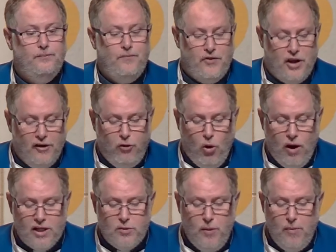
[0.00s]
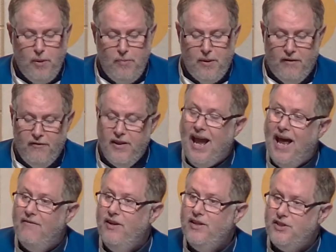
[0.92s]
Therefore, as we prepare for the
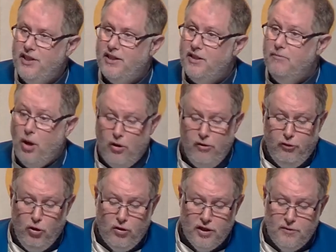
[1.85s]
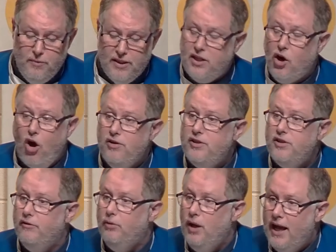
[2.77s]
Advent season, both for Christmas and
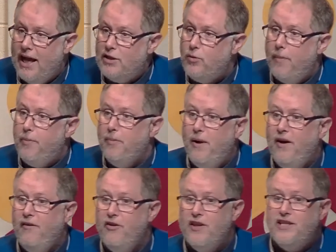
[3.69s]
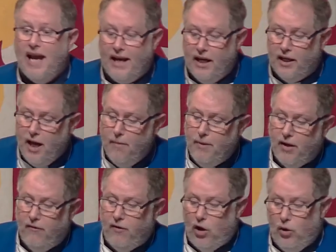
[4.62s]
also as we prepare for the second coming
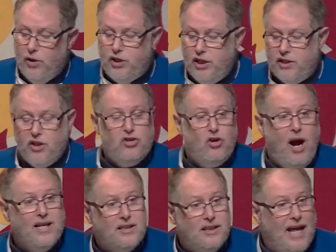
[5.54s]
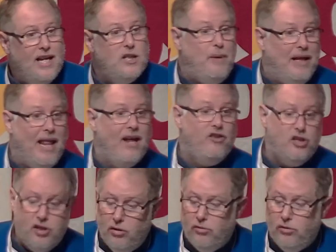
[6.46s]
of our Lord Jesus Christ, let us be like the
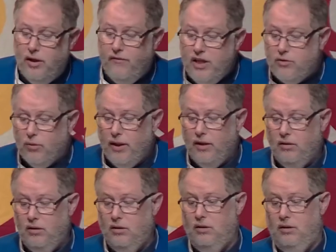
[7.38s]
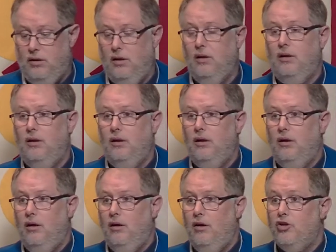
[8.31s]
children of Israel,
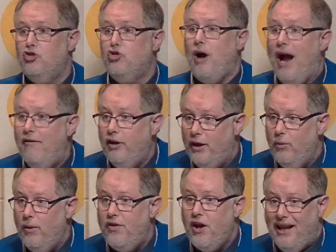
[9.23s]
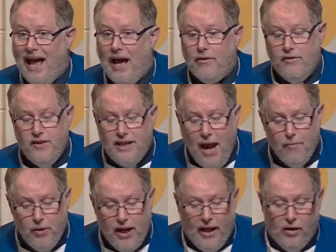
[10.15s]
traveling with the cloud of the
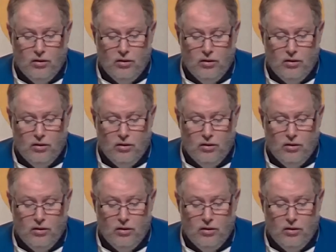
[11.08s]
tabernacle.